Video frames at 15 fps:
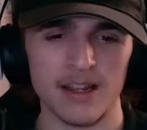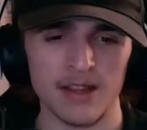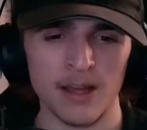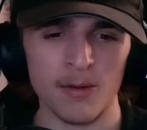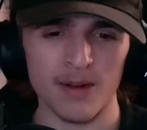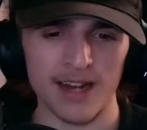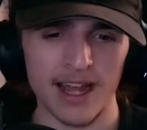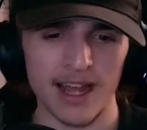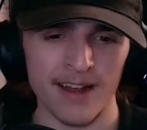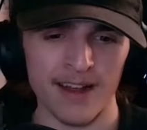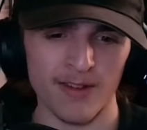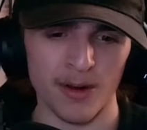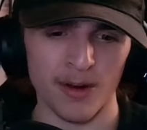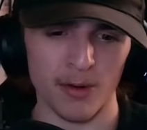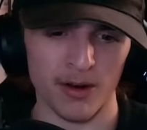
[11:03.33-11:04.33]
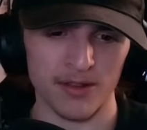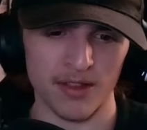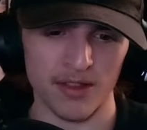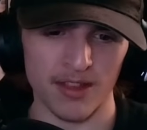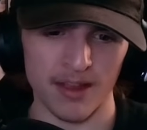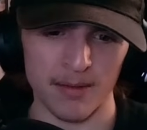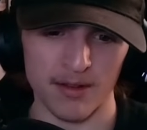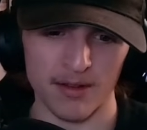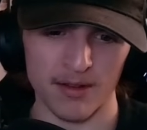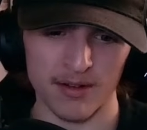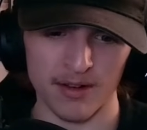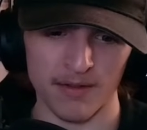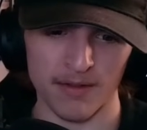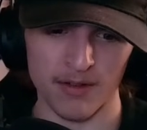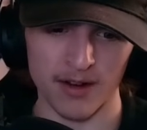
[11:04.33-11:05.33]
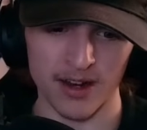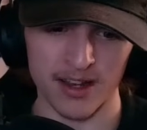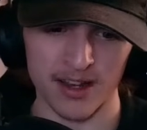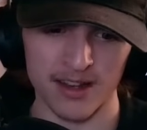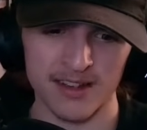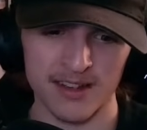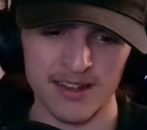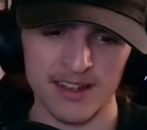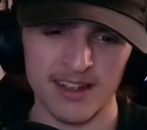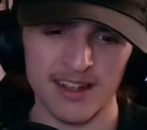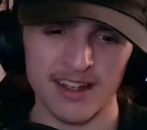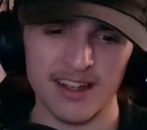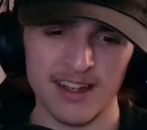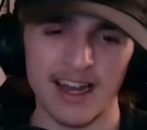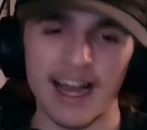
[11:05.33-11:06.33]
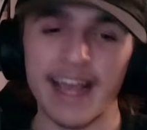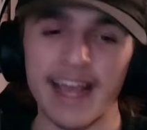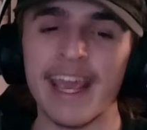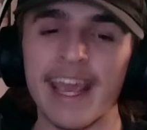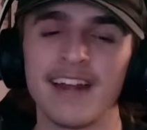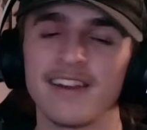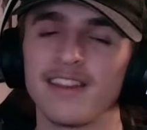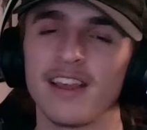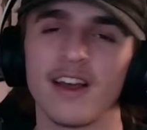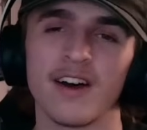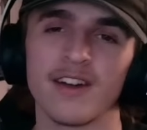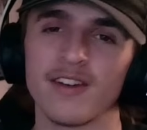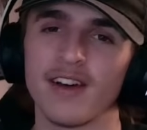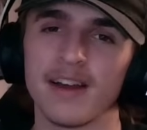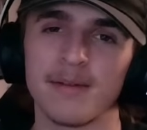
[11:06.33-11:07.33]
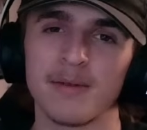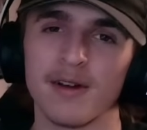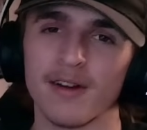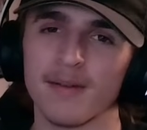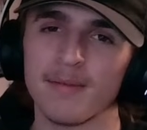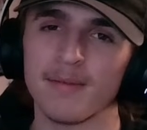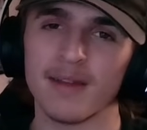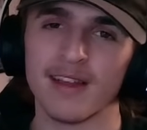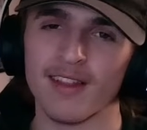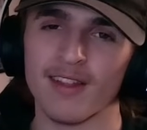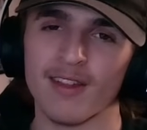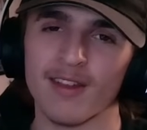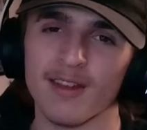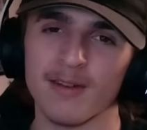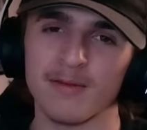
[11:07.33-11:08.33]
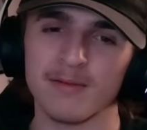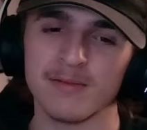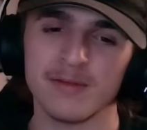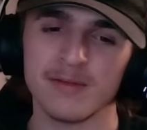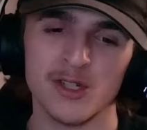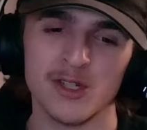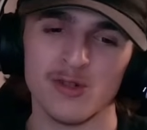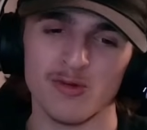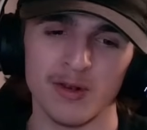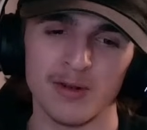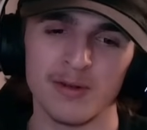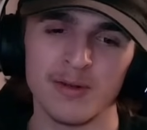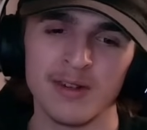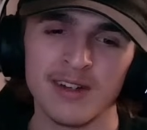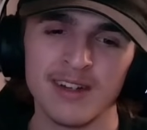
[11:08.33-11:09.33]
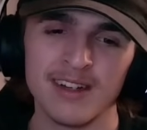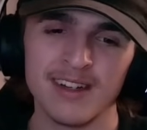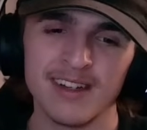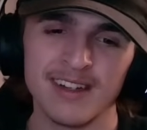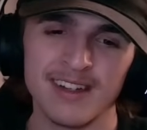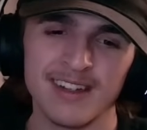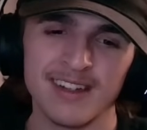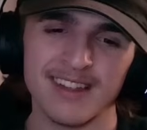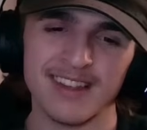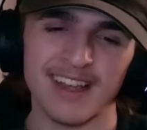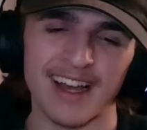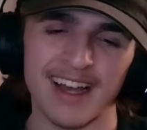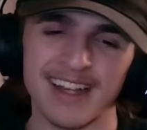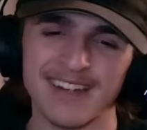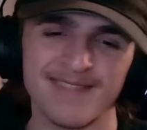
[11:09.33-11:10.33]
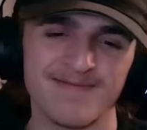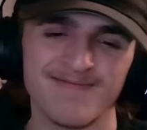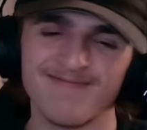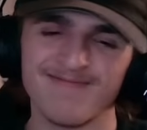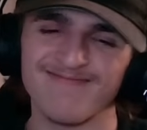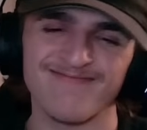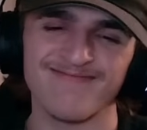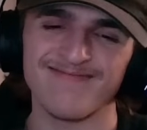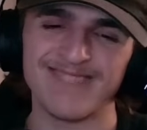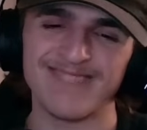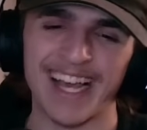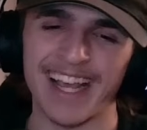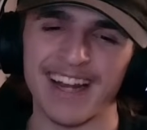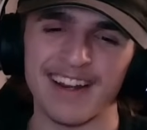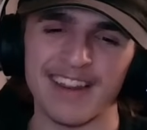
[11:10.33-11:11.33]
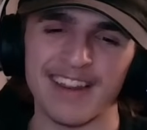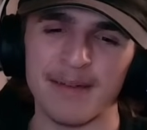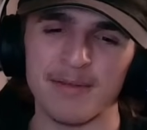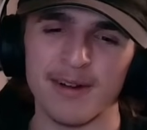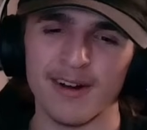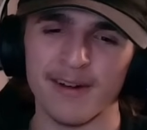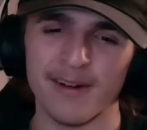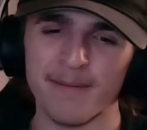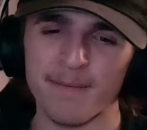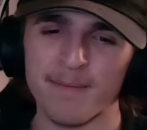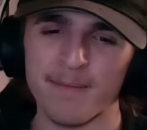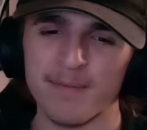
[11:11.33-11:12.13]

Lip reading: they went everywhere in this episode. Like, frick, I hated the online part because it's so true that I hated that part.